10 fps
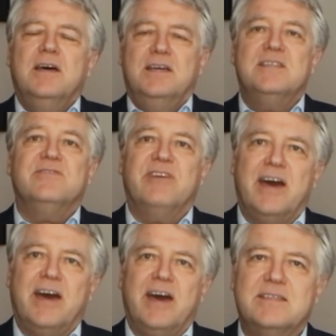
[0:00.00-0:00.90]
is
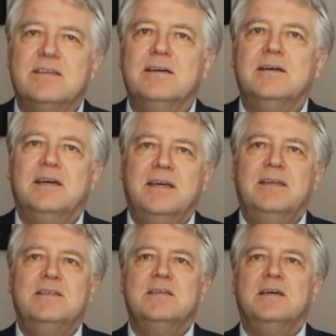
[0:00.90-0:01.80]
vast uh,
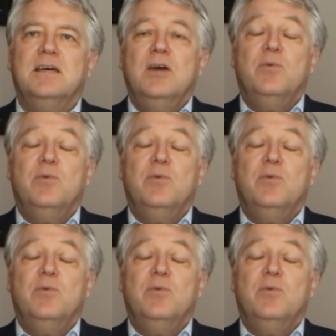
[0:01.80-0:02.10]
and uh,